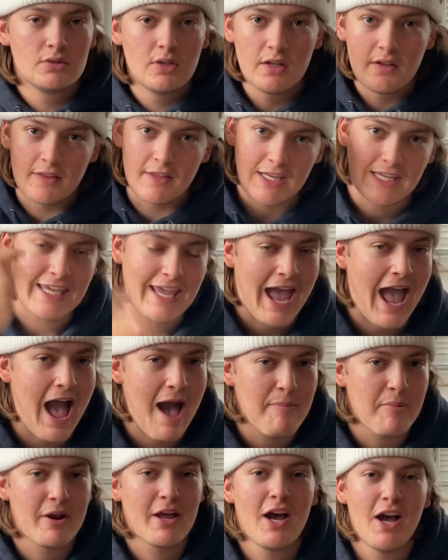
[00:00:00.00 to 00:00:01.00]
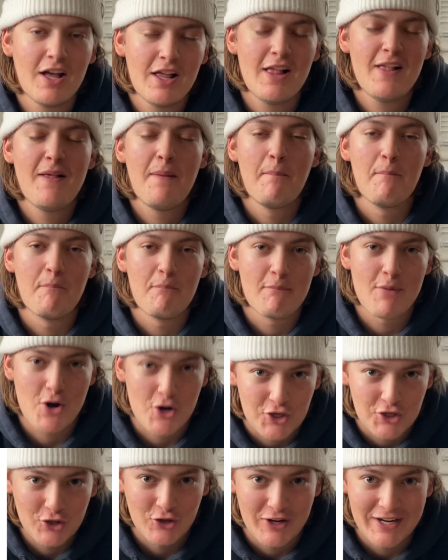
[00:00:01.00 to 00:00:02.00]
The Capita
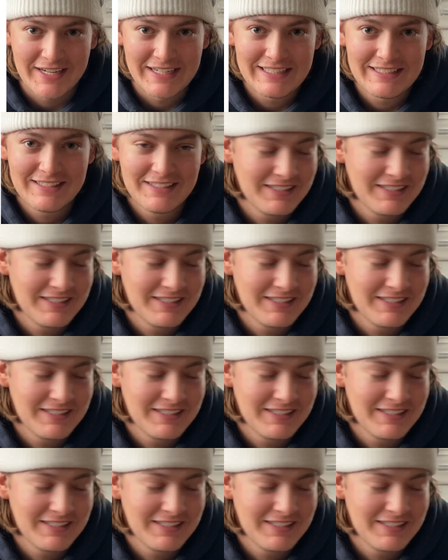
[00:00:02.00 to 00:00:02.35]
Mercury.